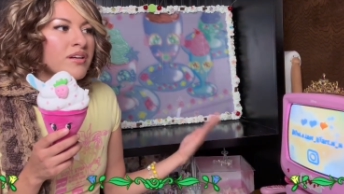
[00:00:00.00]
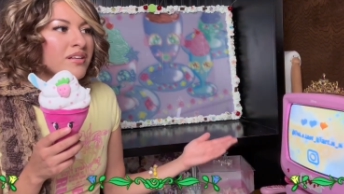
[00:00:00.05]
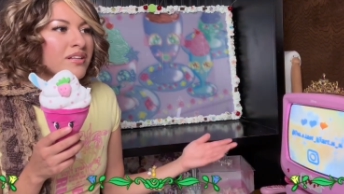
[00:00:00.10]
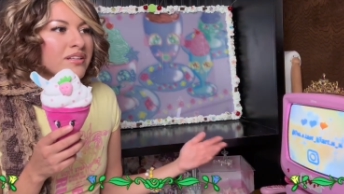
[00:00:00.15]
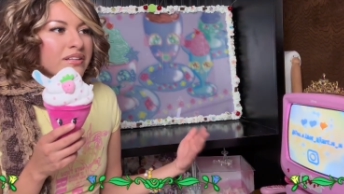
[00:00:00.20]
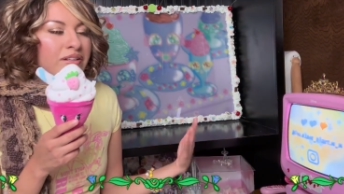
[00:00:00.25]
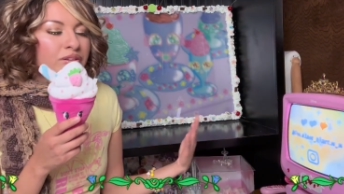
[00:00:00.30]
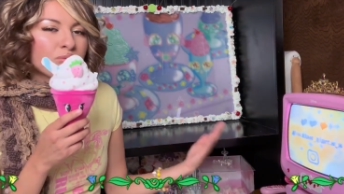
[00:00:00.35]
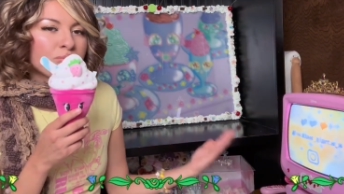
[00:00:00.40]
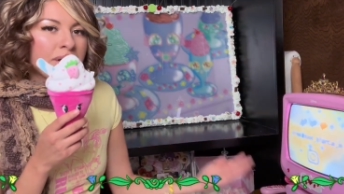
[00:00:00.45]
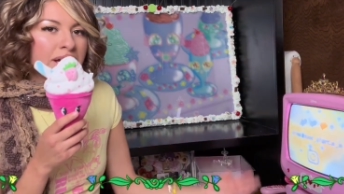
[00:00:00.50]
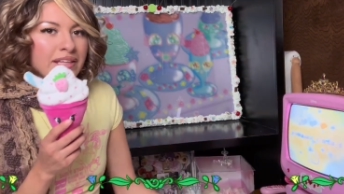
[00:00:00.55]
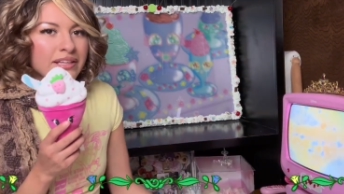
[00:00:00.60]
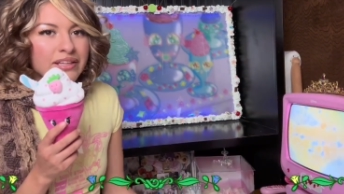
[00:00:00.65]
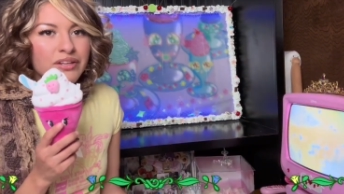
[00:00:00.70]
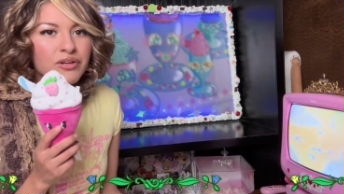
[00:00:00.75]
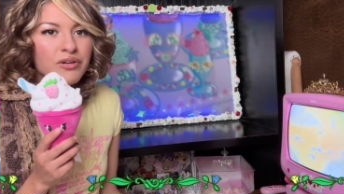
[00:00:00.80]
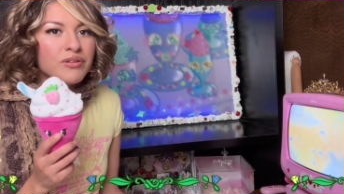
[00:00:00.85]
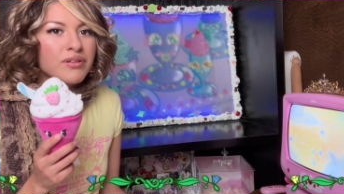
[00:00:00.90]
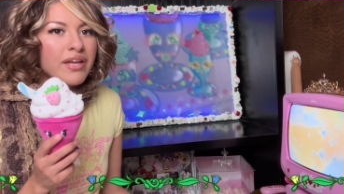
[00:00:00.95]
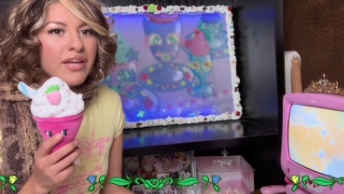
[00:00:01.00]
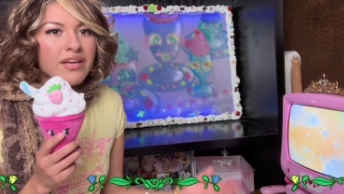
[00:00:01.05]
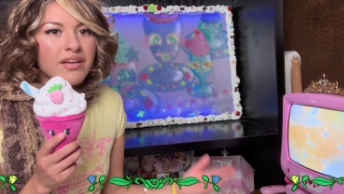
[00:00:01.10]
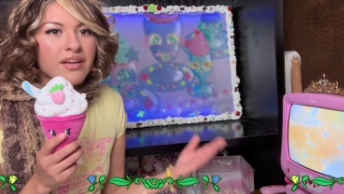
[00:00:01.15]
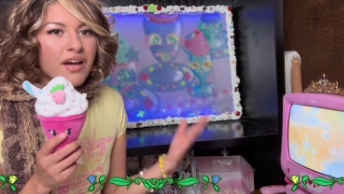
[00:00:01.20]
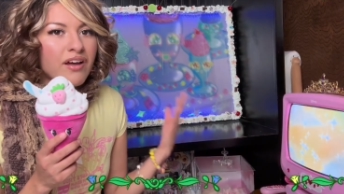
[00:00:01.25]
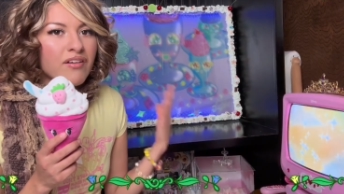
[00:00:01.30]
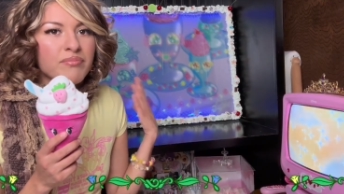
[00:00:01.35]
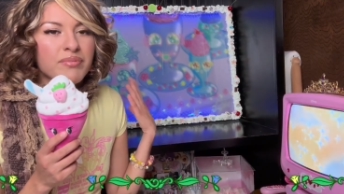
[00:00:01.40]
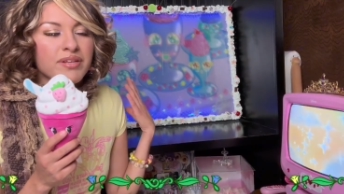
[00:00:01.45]
little by little. Like
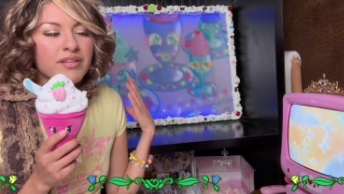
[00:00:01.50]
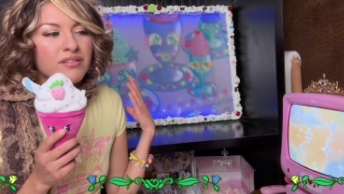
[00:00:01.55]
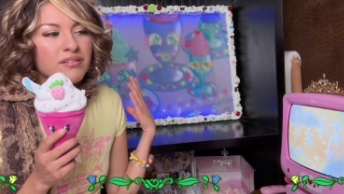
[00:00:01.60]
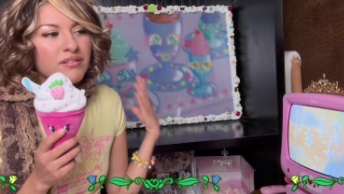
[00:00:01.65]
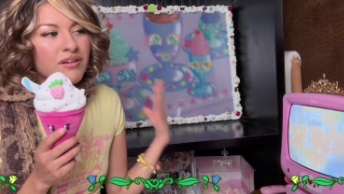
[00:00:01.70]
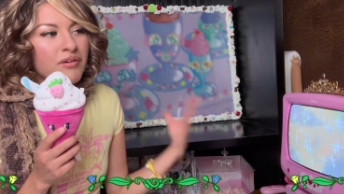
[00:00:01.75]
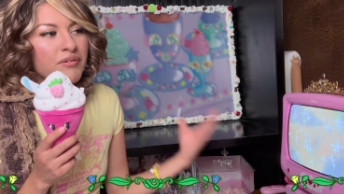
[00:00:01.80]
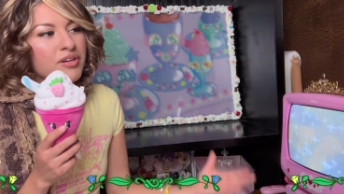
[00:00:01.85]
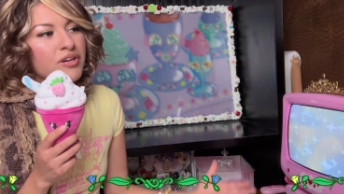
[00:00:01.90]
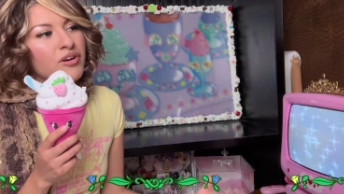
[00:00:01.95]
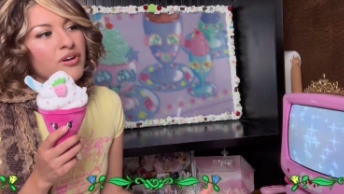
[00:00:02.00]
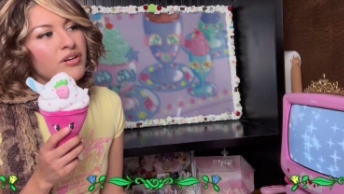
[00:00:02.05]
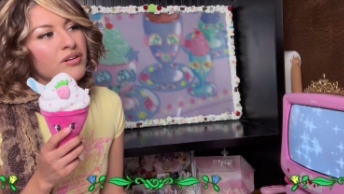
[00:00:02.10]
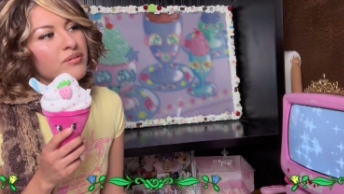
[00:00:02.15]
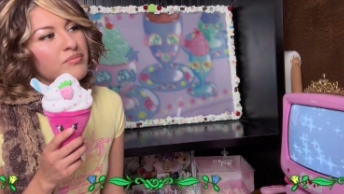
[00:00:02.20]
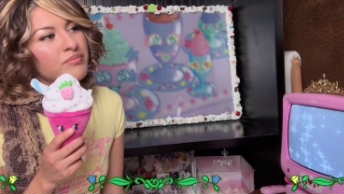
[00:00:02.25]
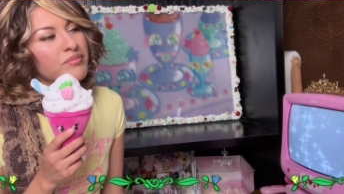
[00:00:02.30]
I've been going to art